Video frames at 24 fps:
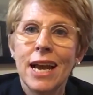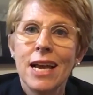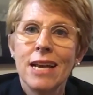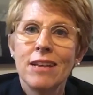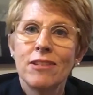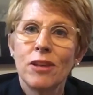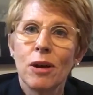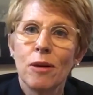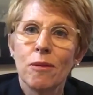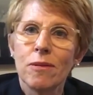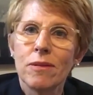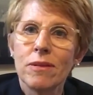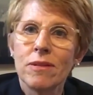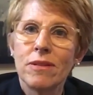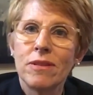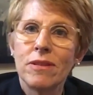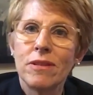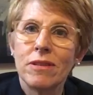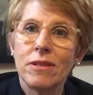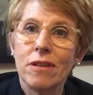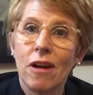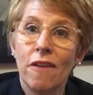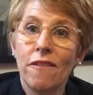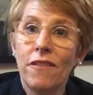So
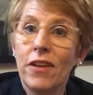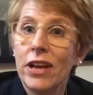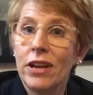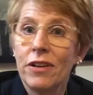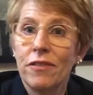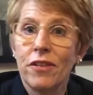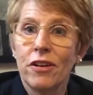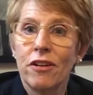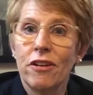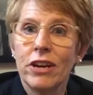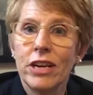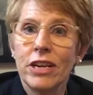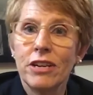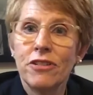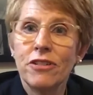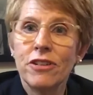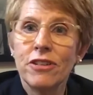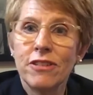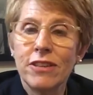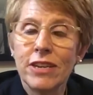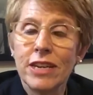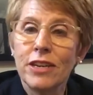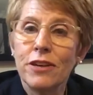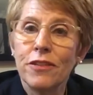I found it very
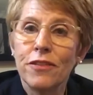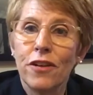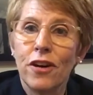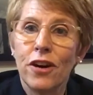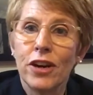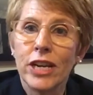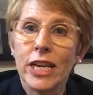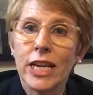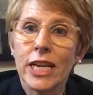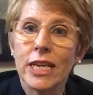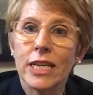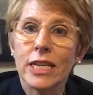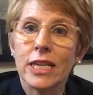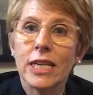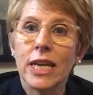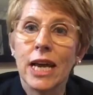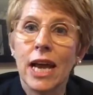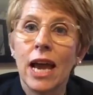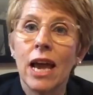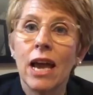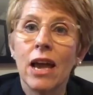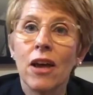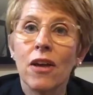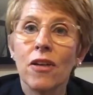interesting to find out
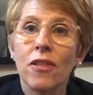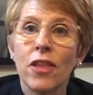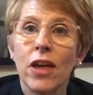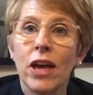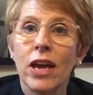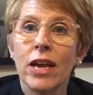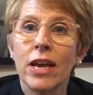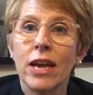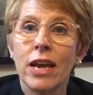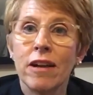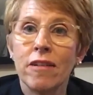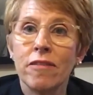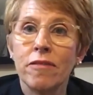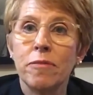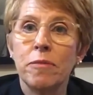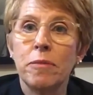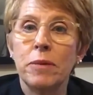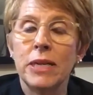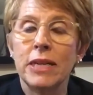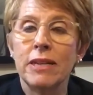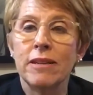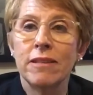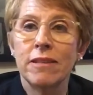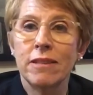how they have
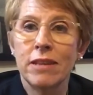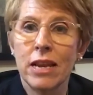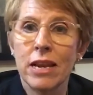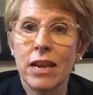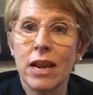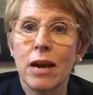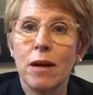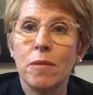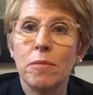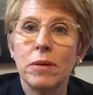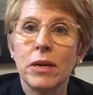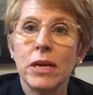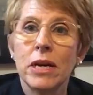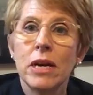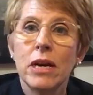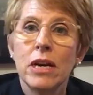been set up